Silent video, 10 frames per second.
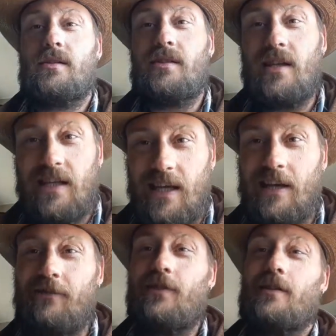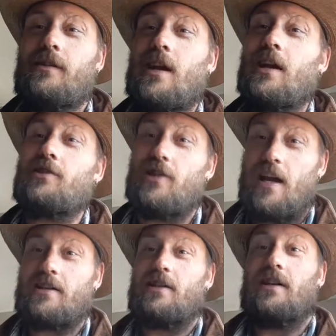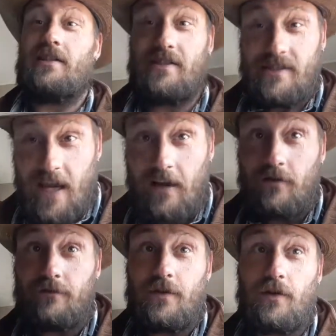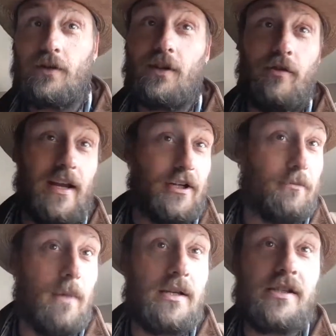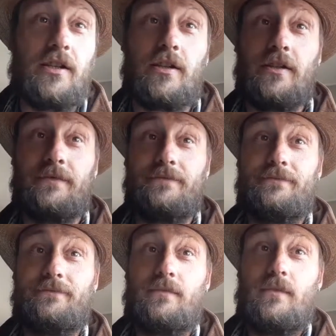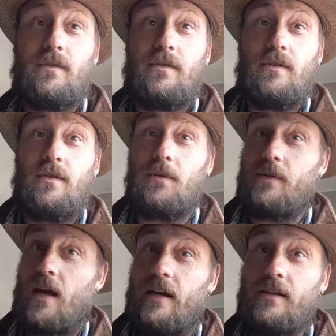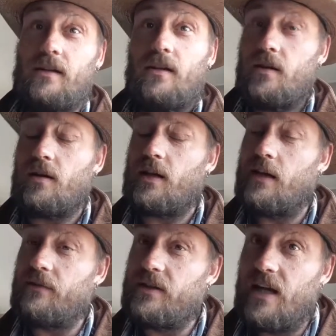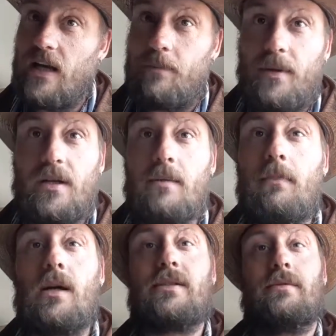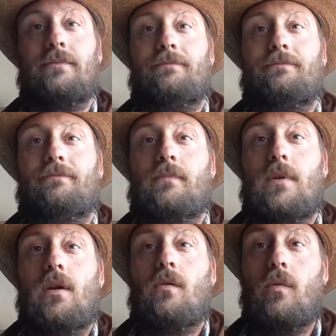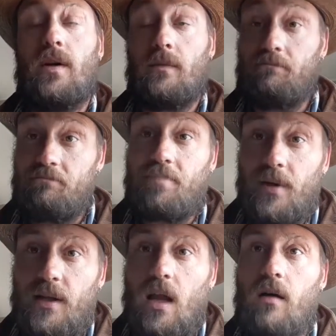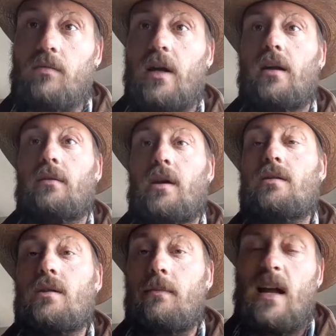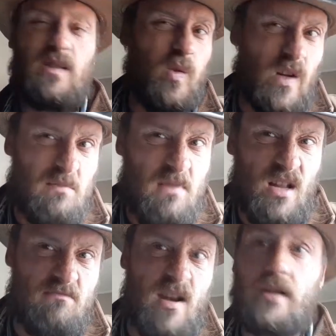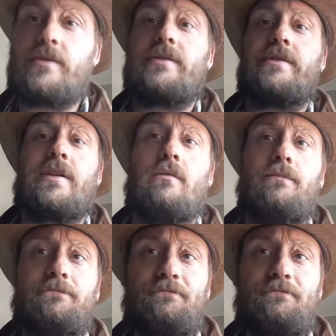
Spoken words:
to give the injection itself. You can do intermuscular. Okay, they're given deep into the muscle with a pretty long needle, usually about 20 millimeters or so.